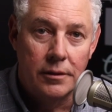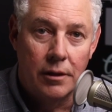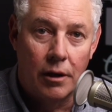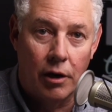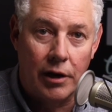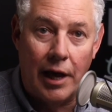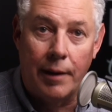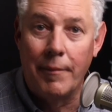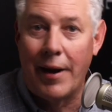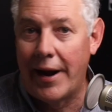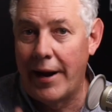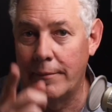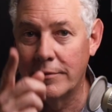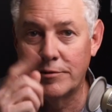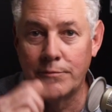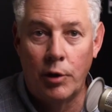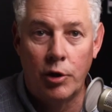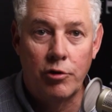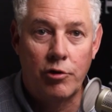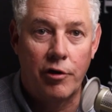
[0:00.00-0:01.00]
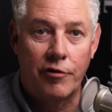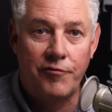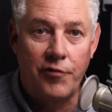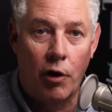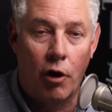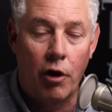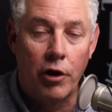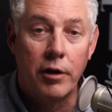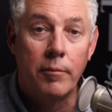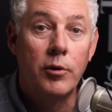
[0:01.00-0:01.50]
Okay, my name is Moon
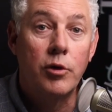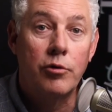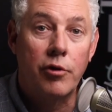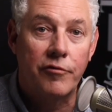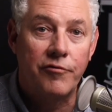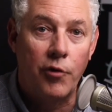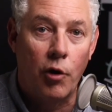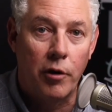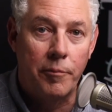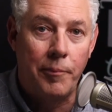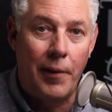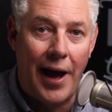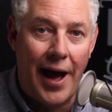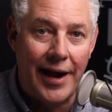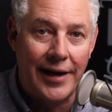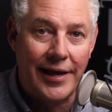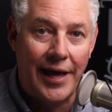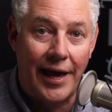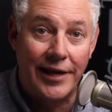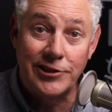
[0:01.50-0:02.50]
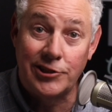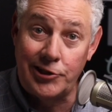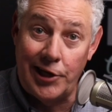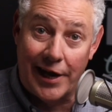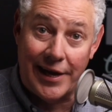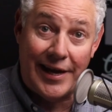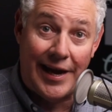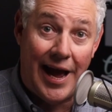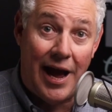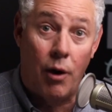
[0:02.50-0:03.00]
Griffon, the Moon Griffon Podcast.
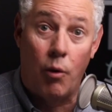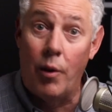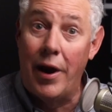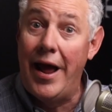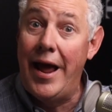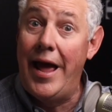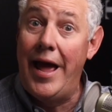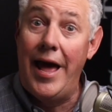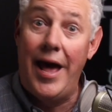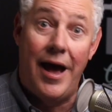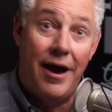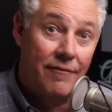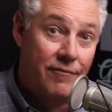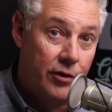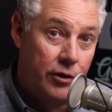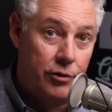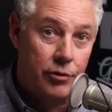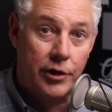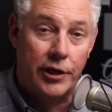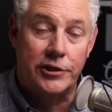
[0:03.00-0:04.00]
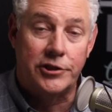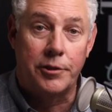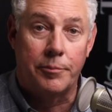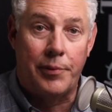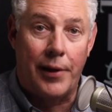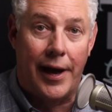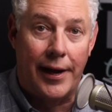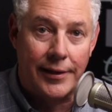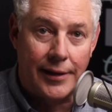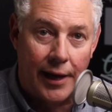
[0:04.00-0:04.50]
Check it out wherever you get your
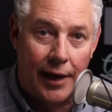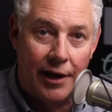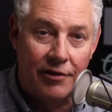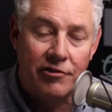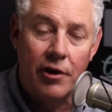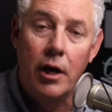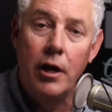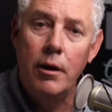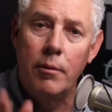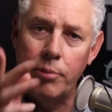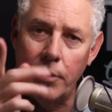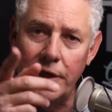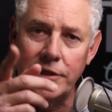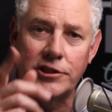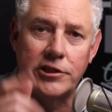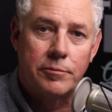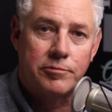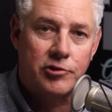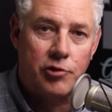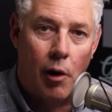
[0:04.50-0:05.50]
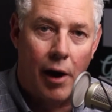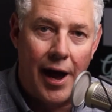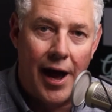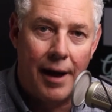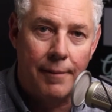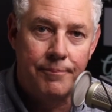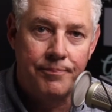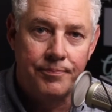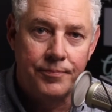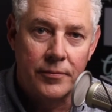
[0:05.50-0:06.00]
podcast. Please
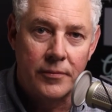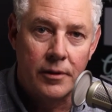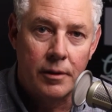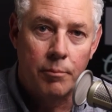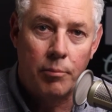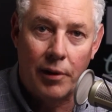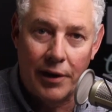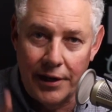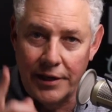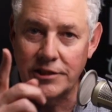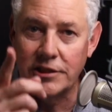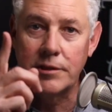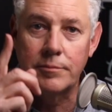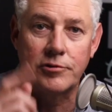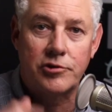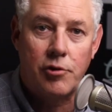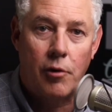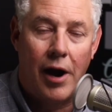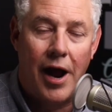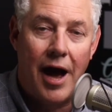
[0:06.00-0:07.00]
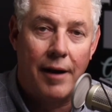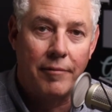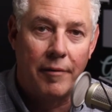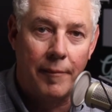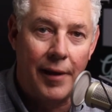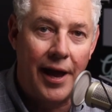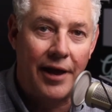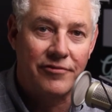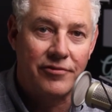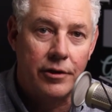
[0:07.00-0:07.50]
subscribe. Please subscribe.
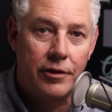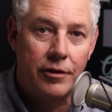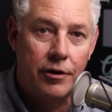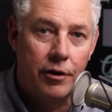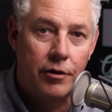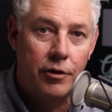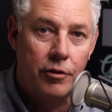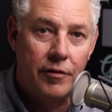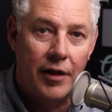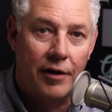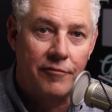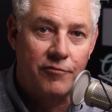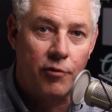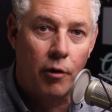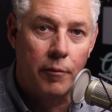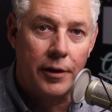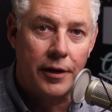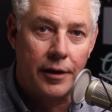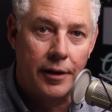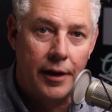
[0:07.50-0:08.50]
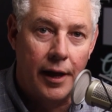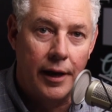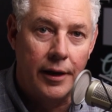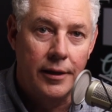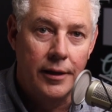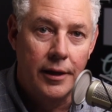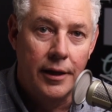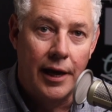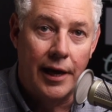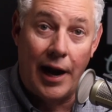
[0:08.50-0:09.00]
I'm asking you to do that for me today.
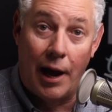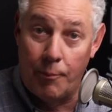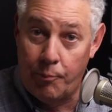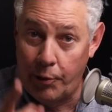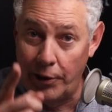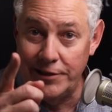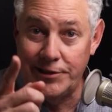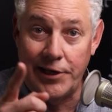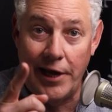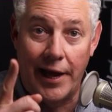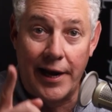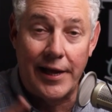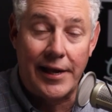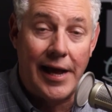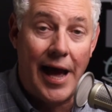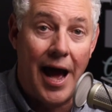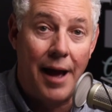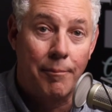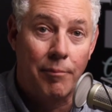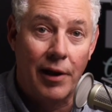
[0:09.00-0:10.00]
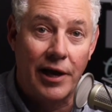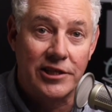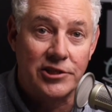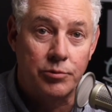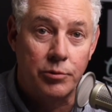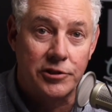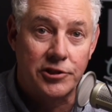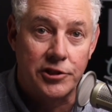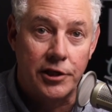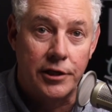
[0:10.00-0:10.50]
And I appreciate it. God bless.
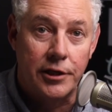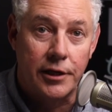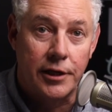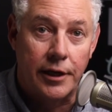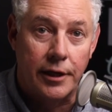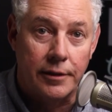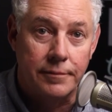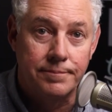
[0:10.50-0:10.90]
We'll see you again.